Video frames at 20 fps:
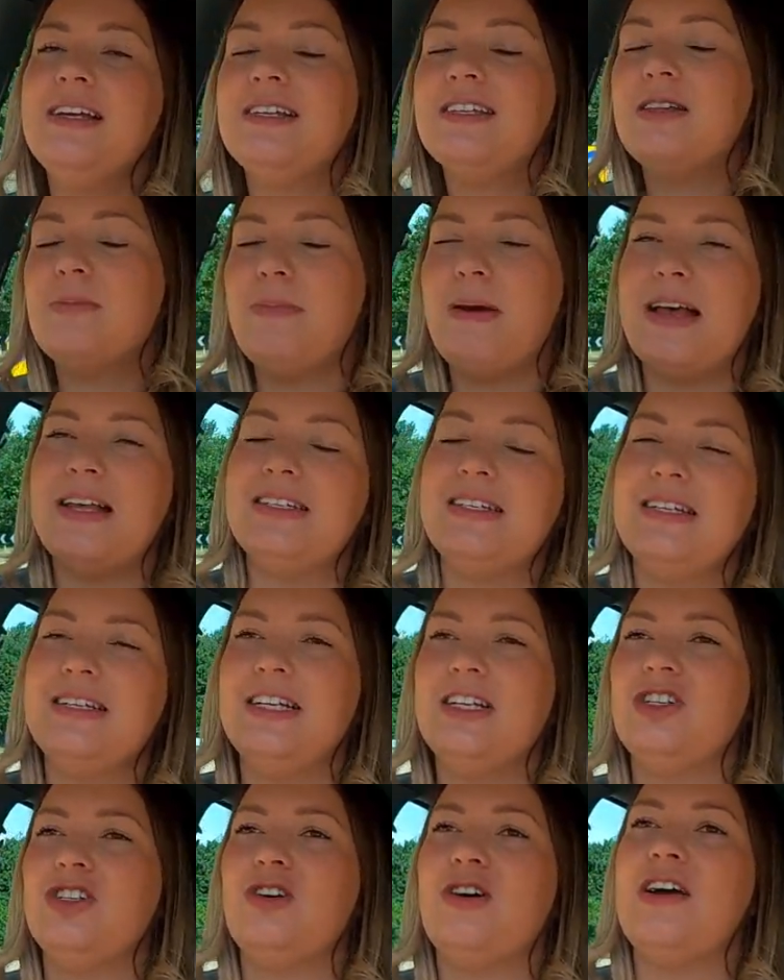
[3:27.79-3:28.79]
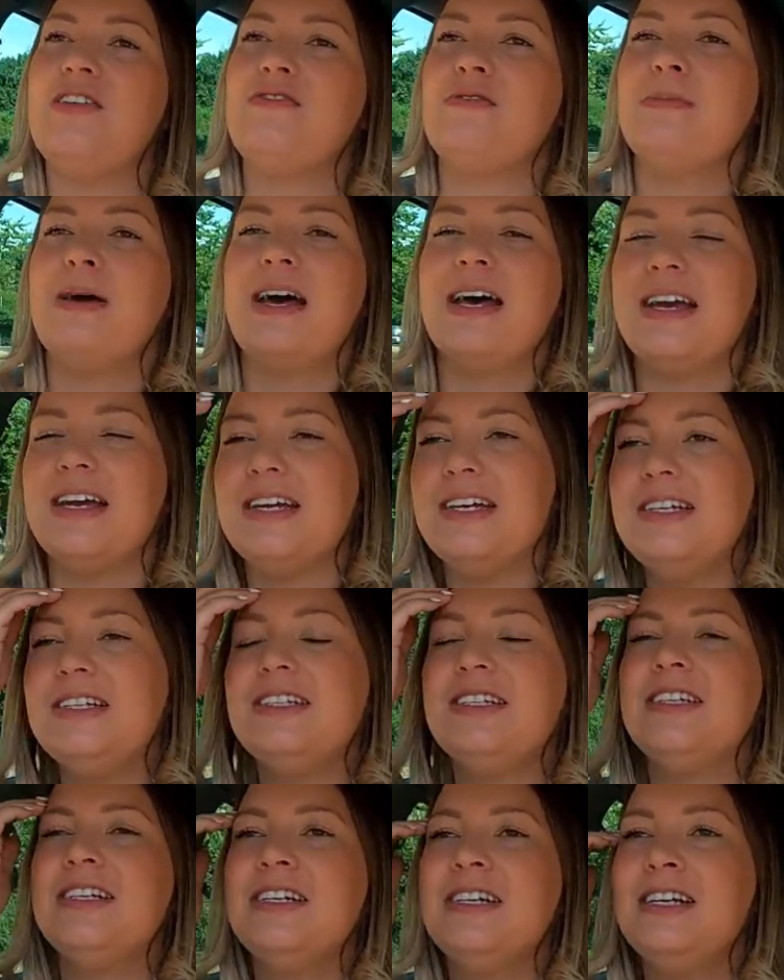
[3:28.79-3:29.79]
It's the best decision I ever
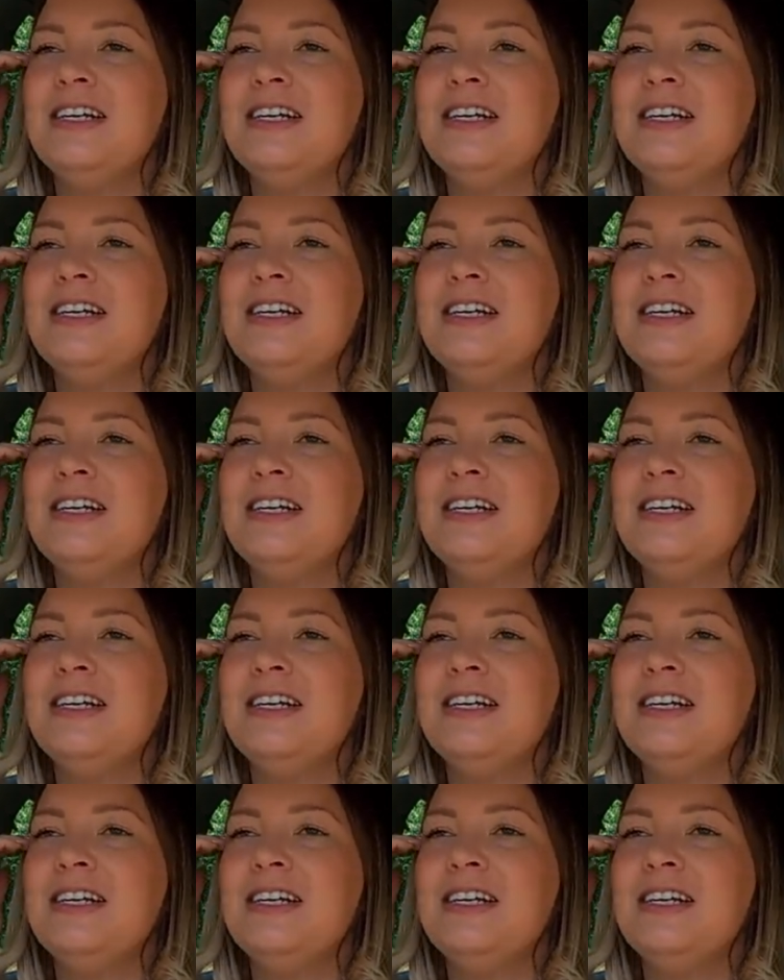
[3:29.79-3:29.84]
made.